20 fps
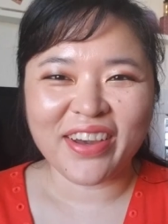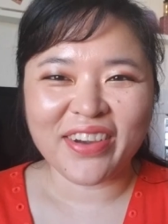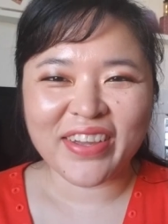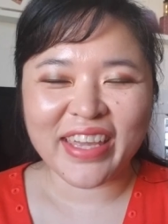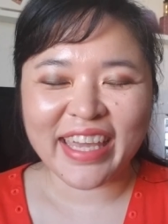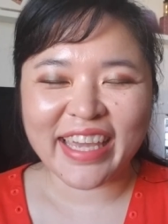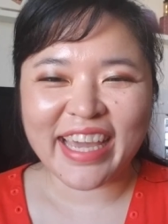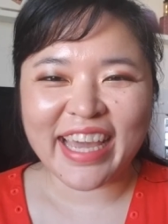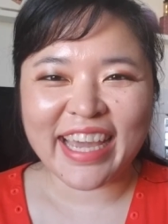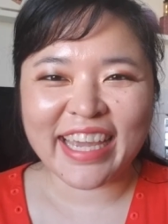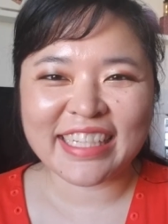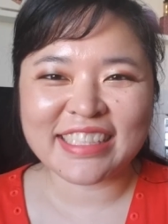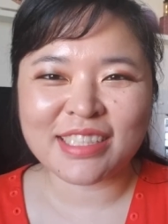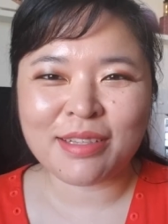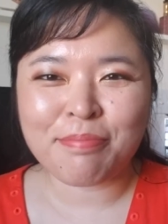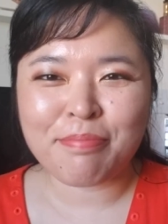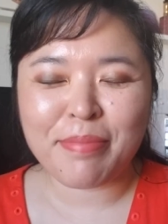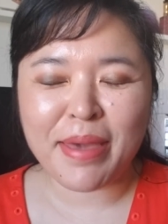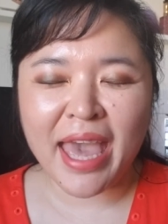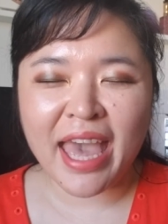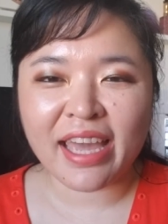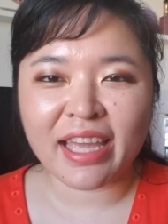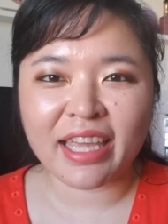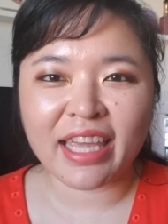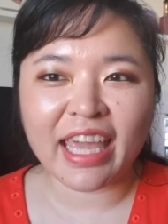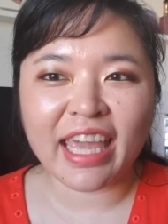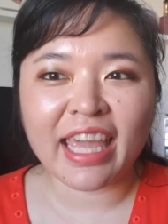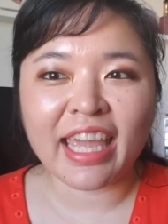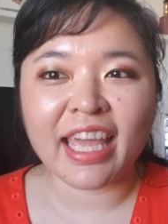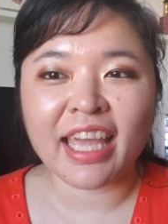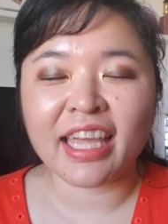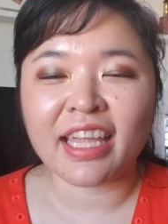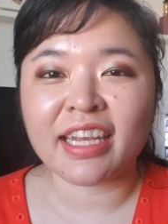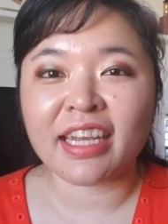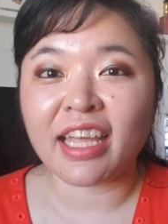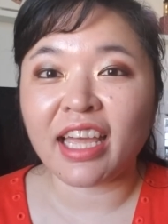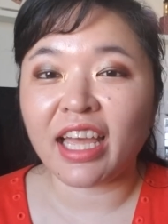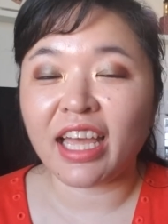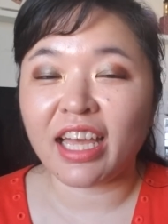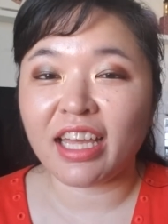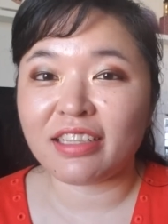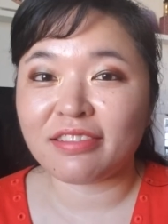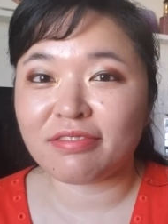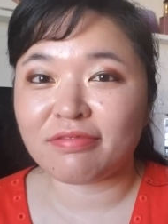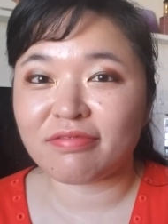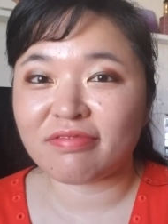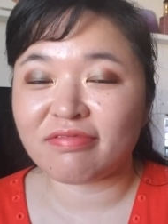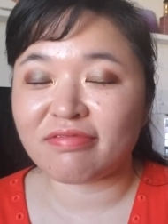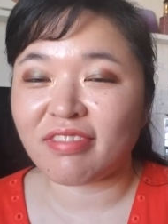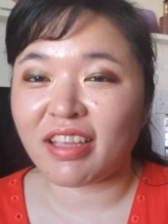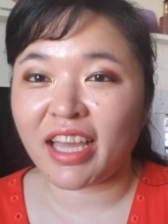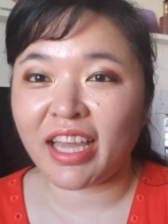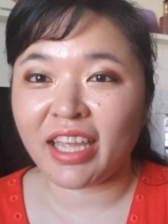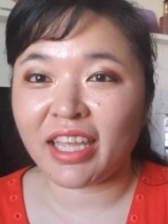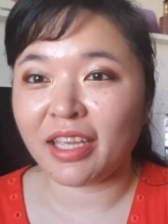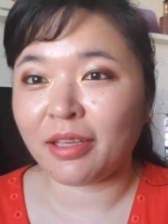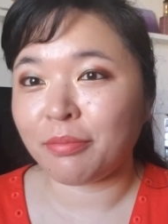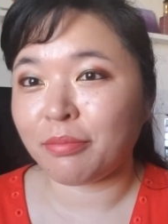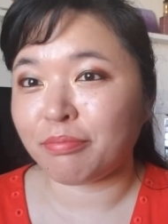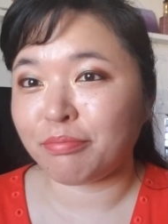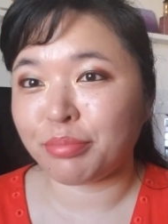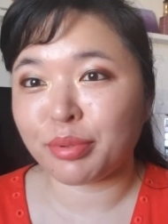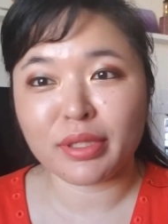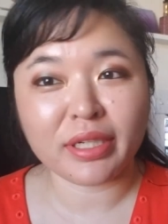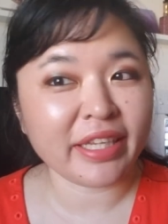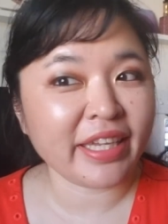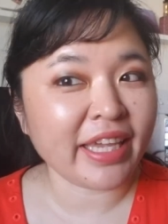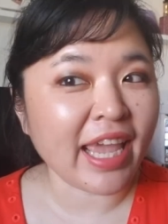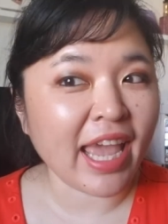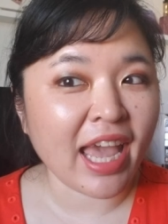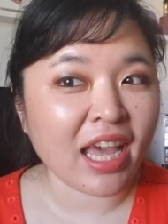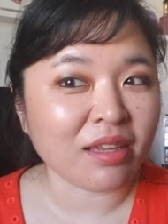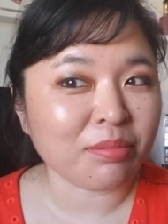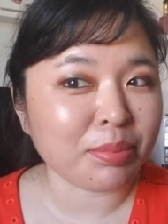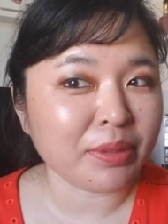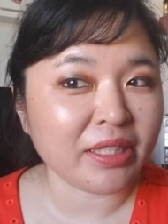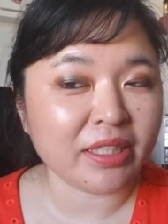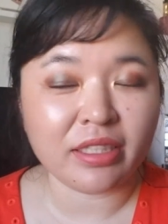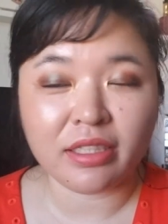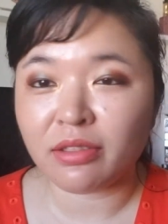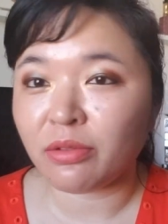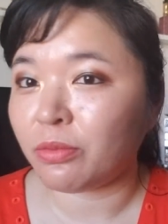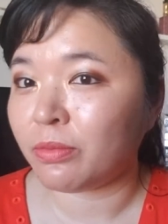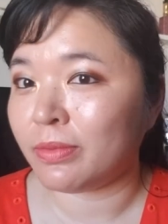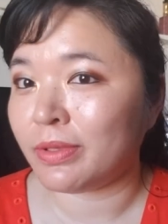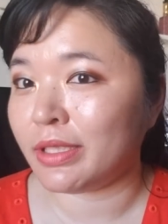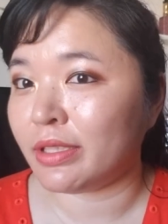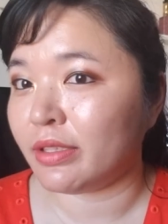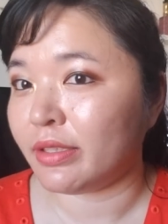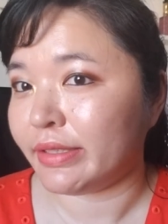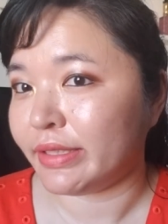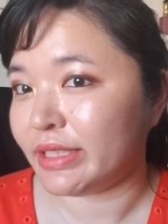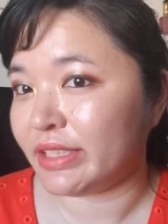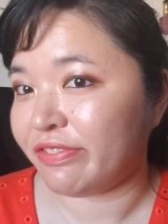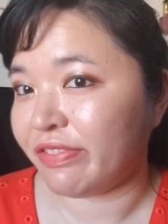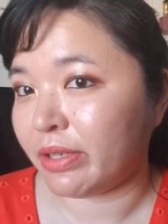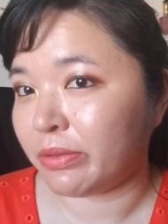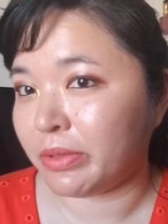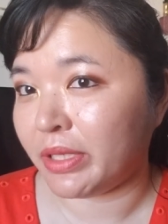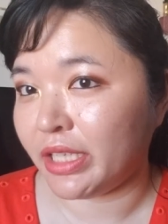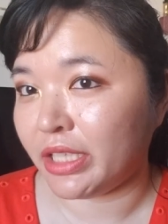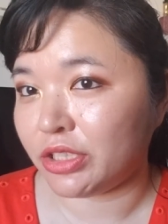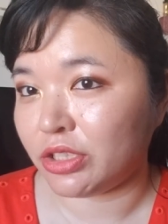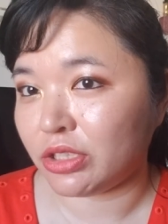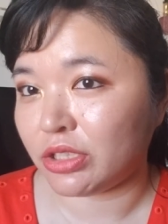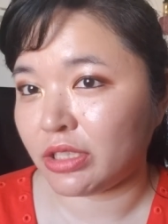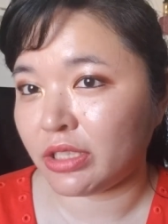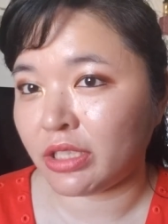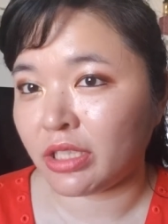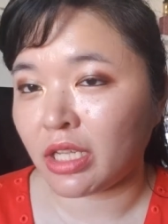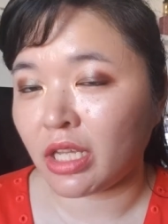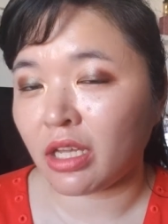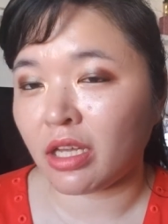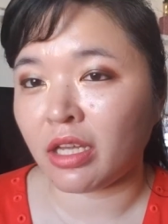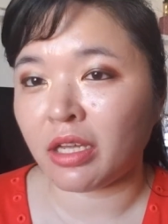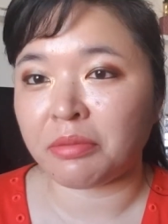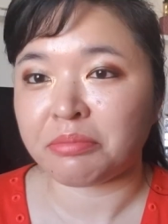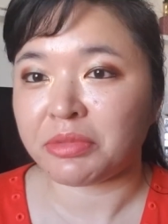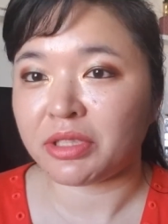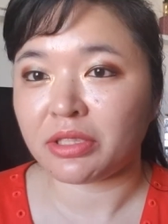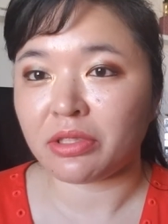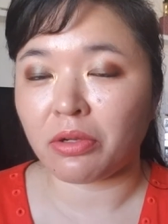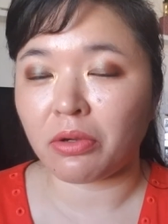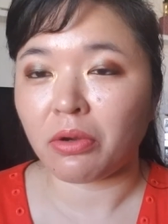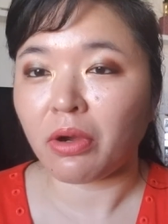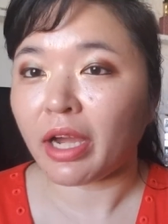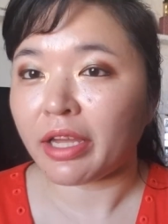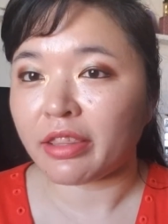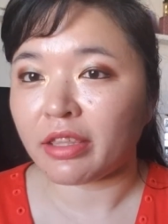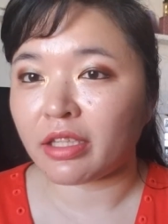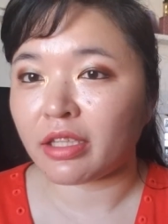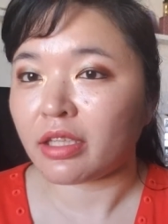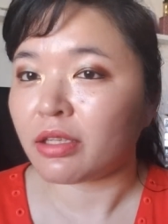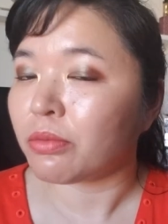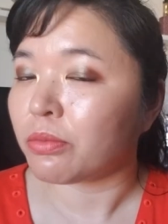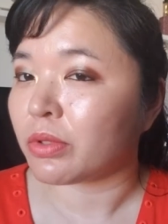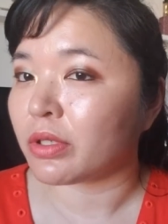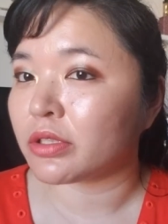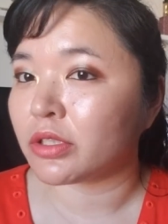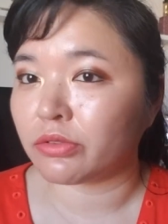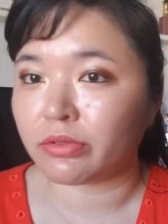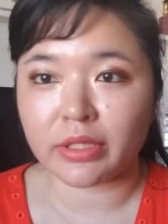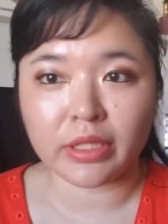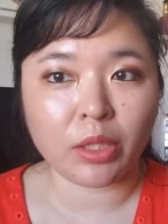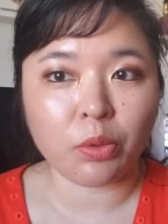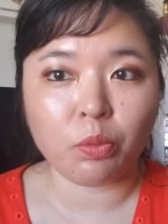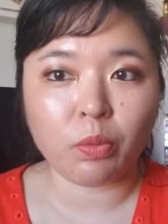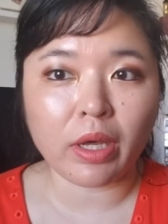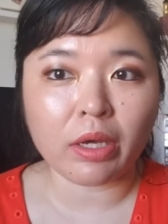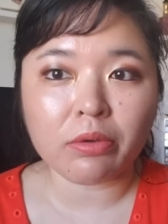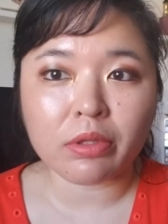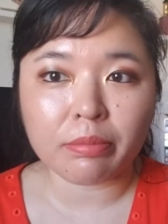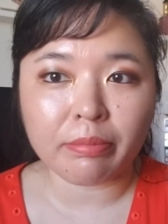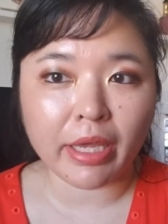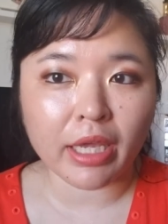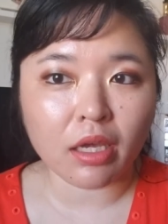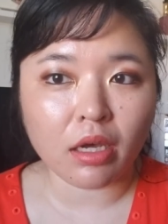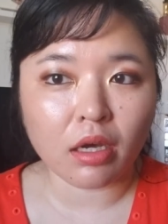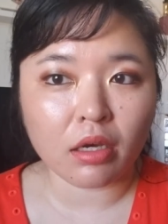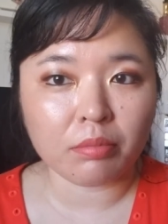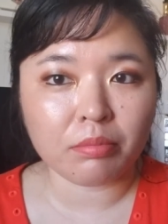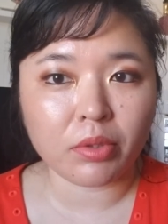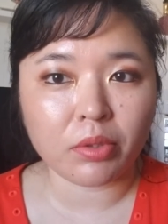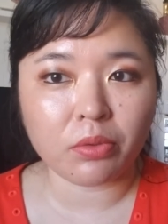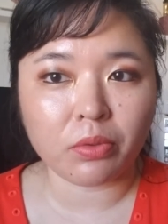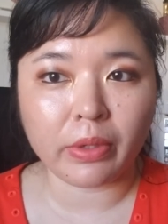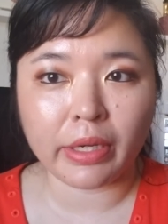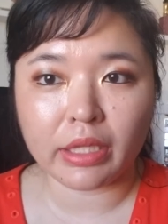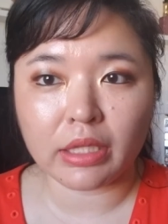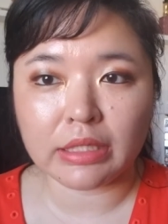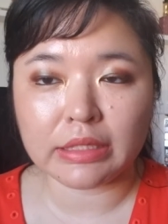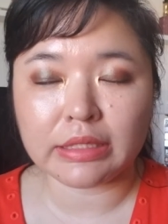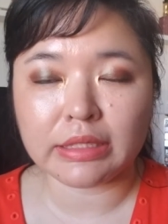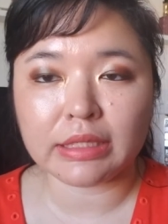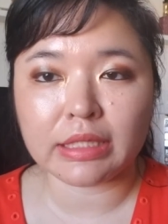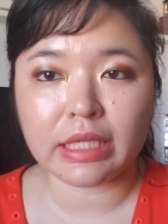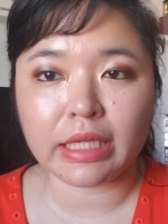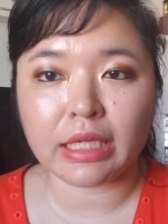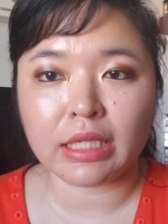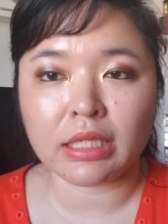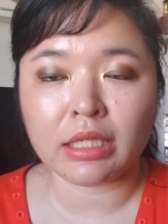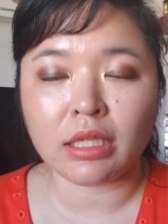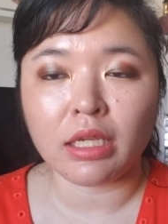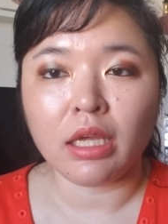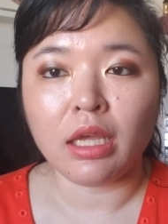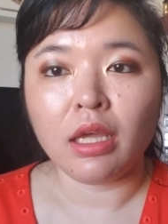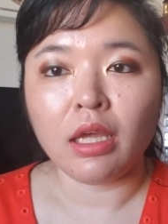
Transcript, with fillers: Okay guys, I'm back, and I am pretty happy with this foundation. Um, so I think it worked really well with my combo oily skin.